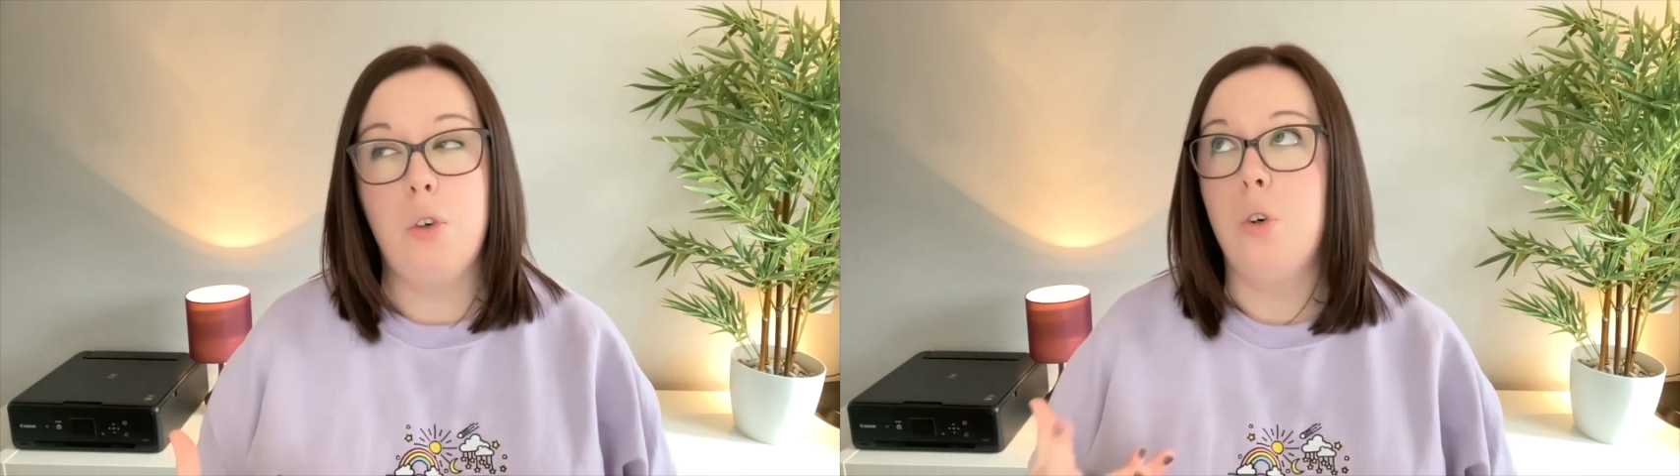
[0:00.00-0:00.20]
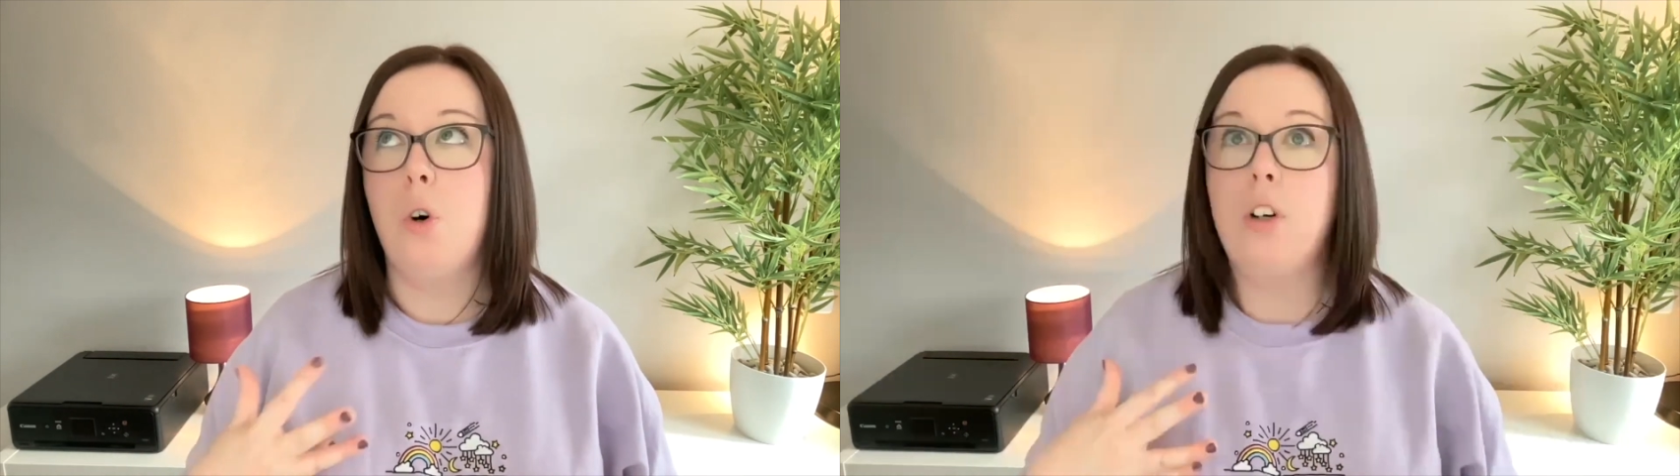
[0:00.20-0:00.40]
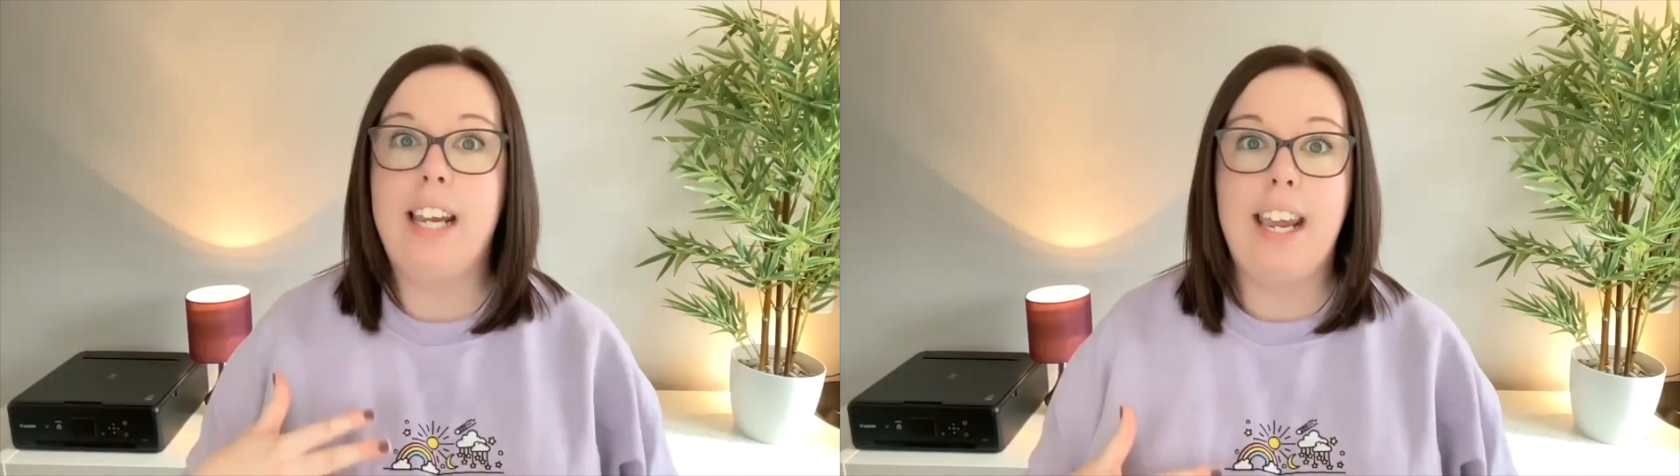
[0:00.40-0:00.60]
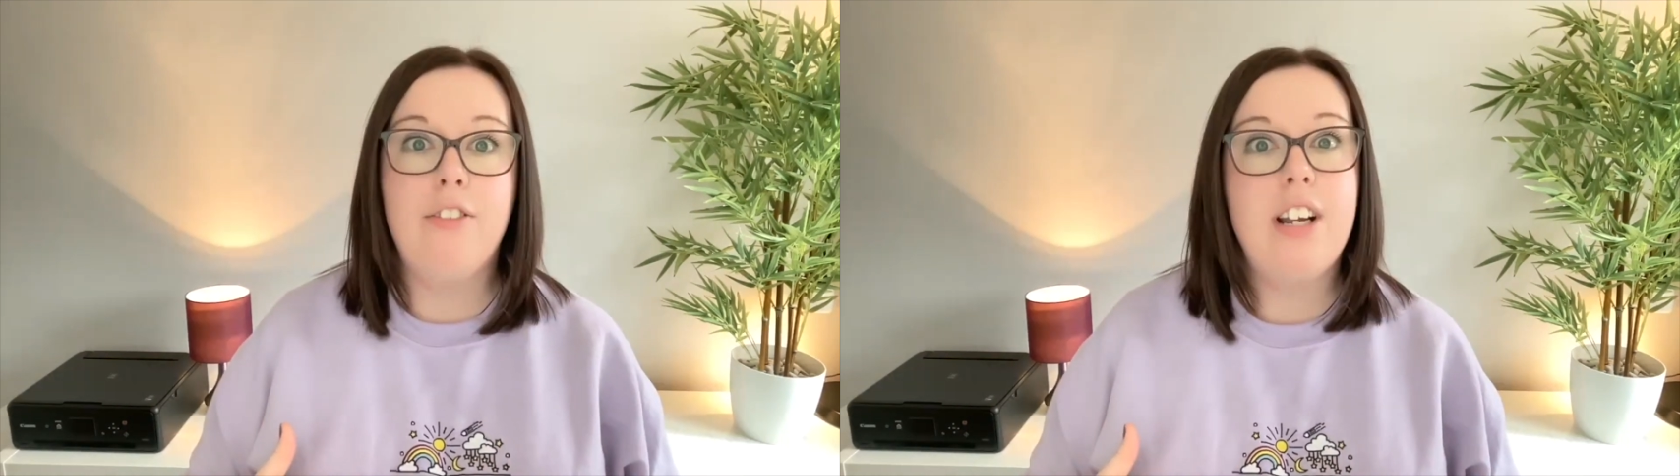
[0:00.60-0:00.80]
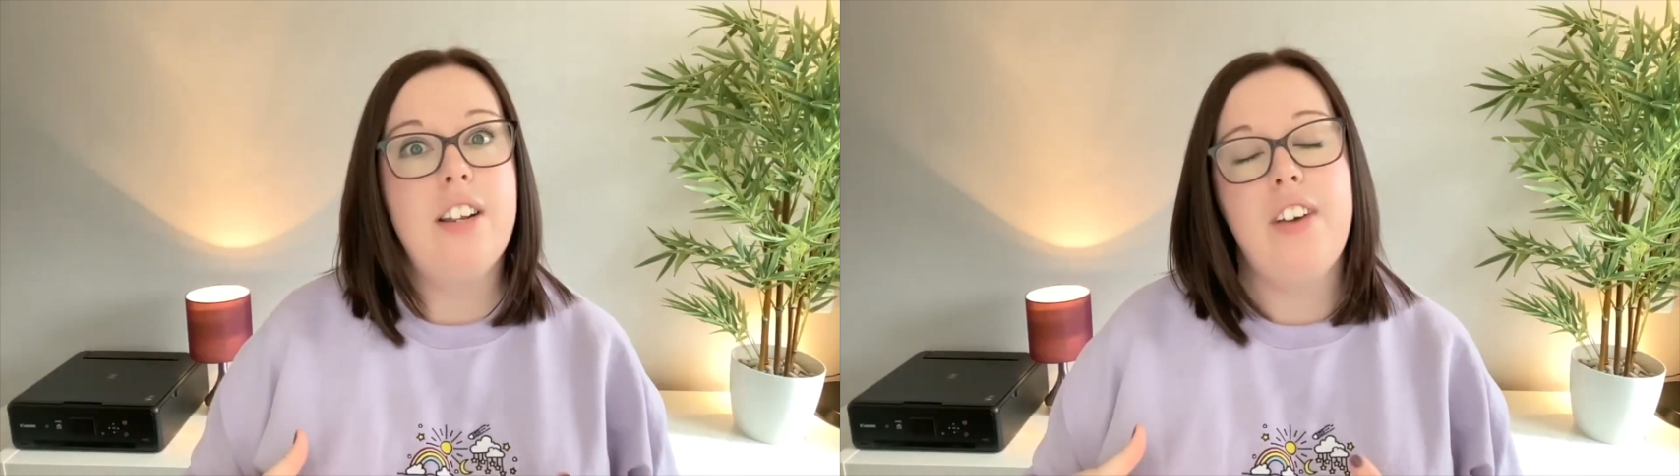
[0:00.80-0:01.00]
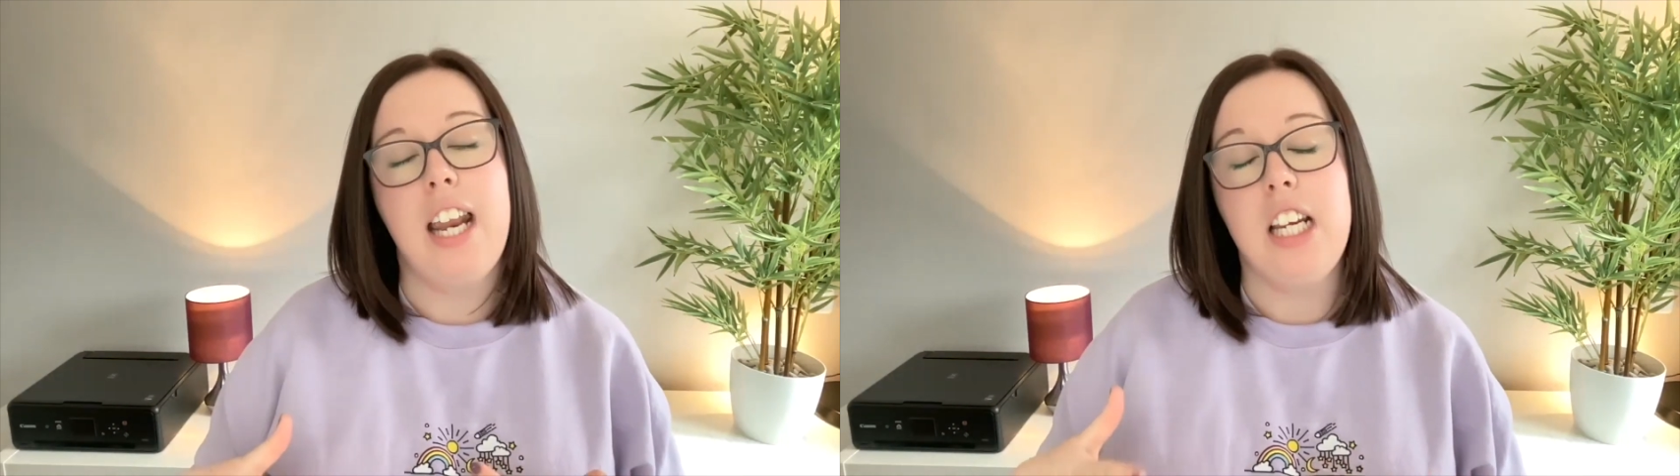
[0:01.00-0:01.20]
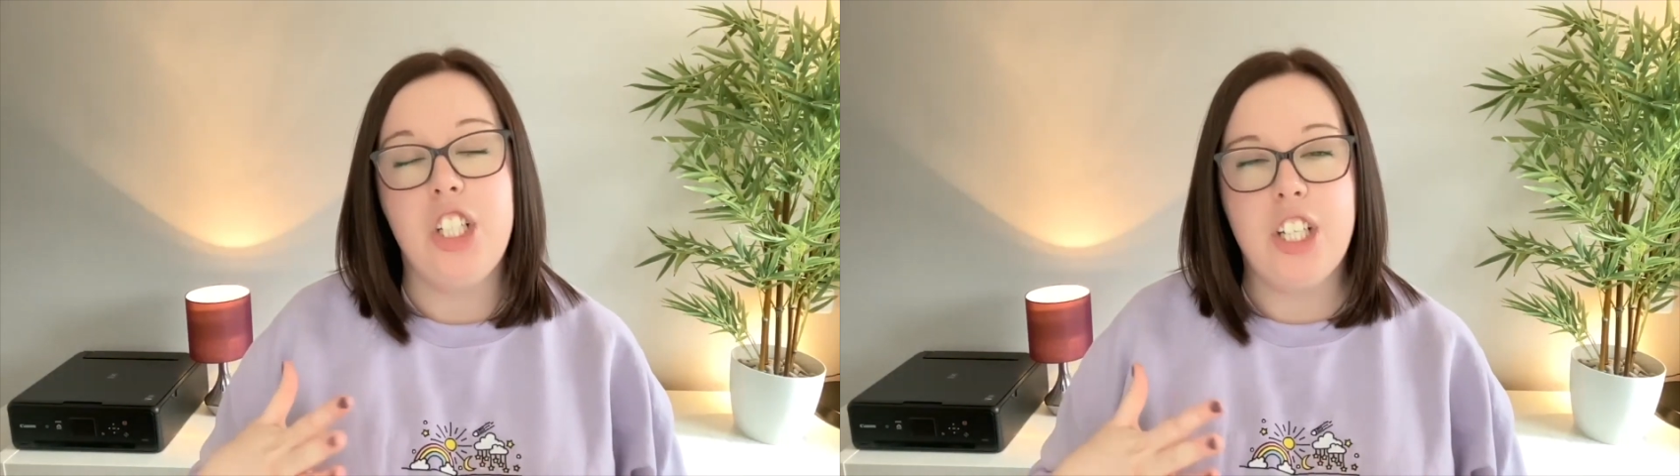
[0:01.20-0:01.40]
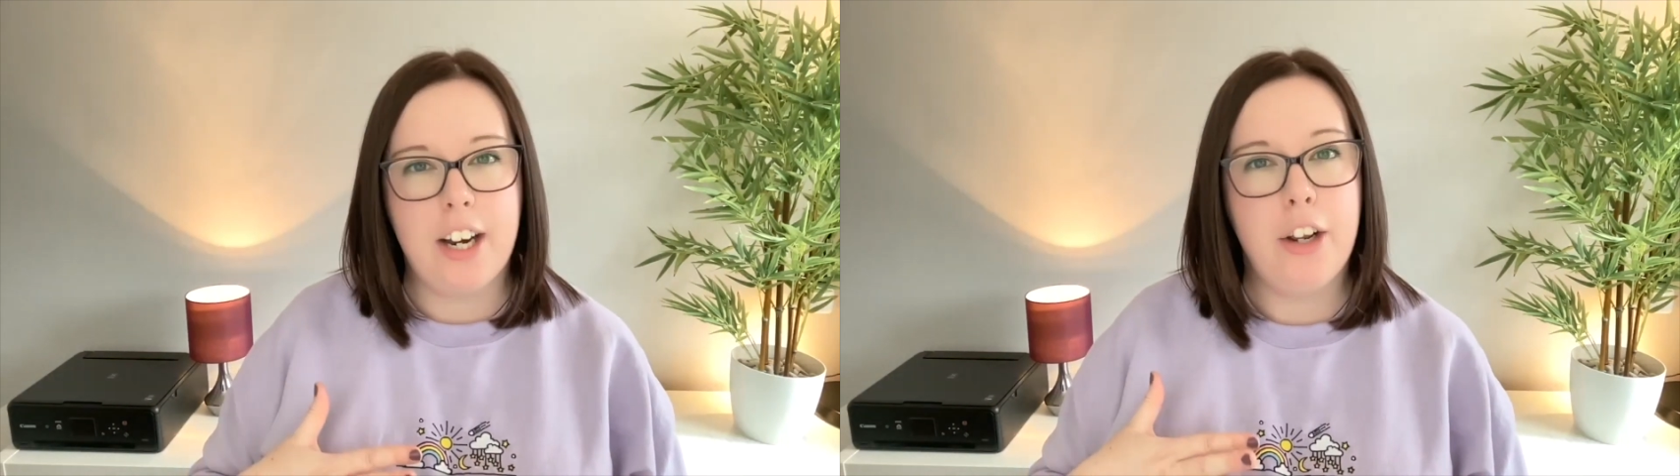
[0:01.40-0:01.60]
or getting rid of any
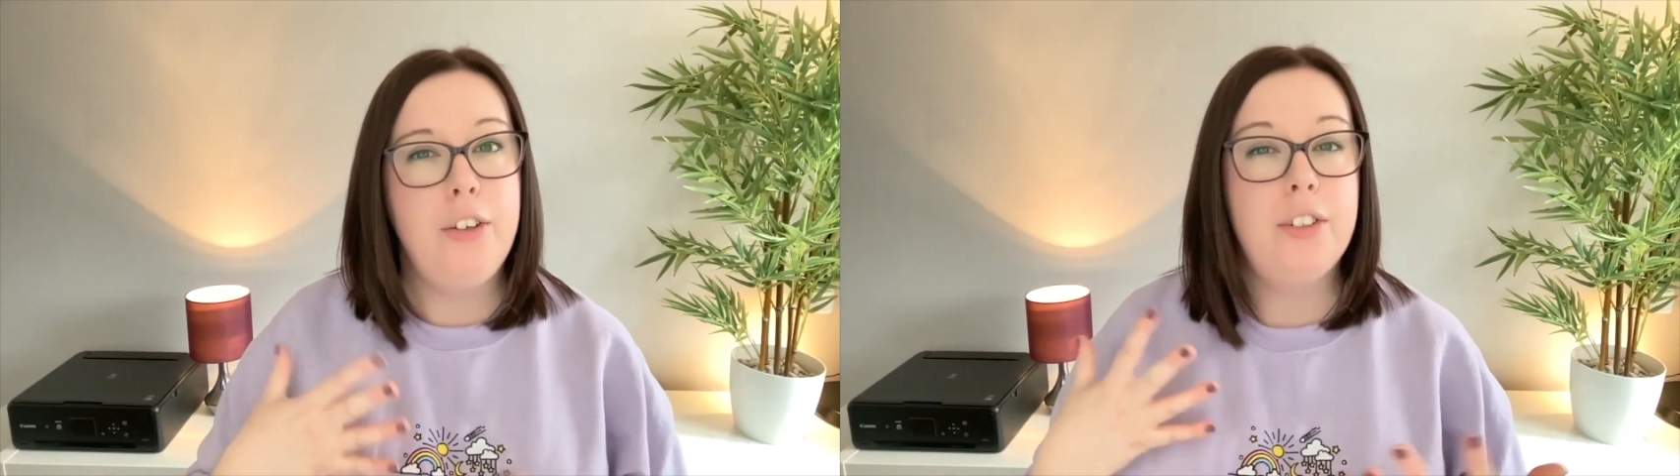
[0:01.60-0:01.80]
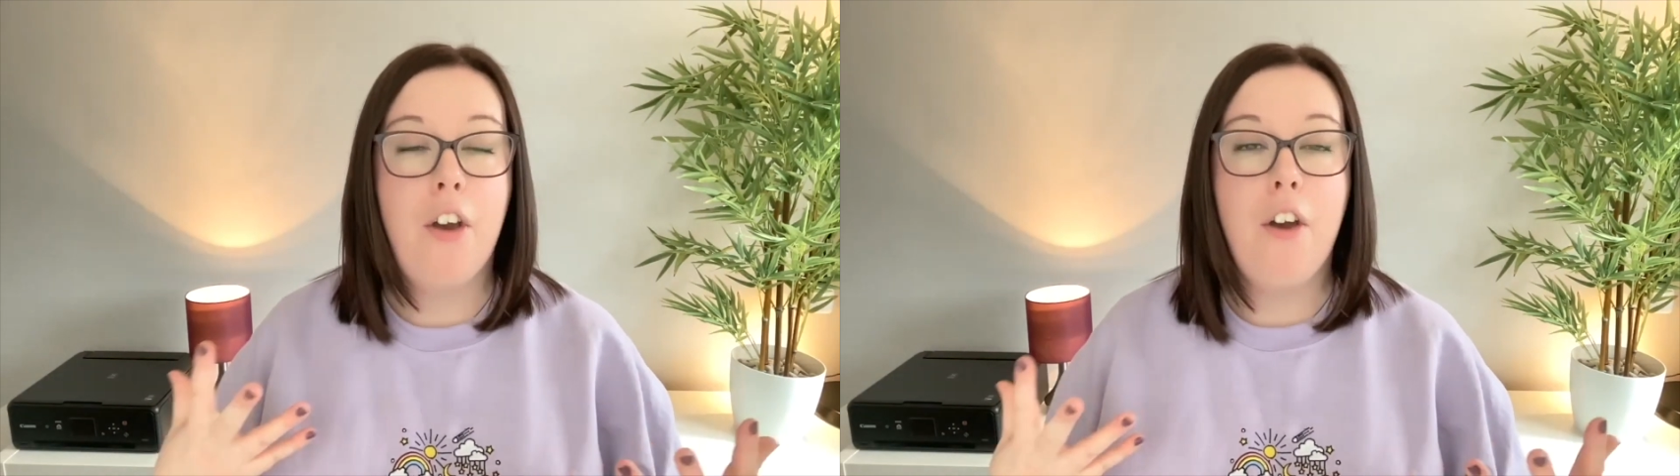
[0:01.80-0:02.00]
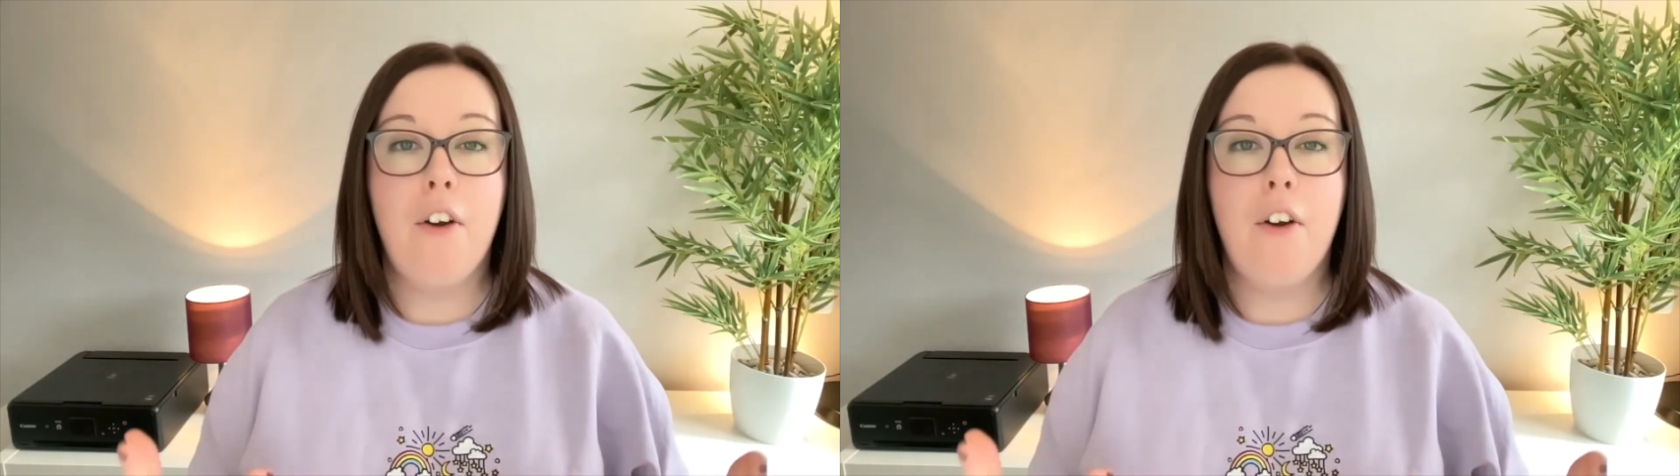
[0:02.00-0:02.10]
shadows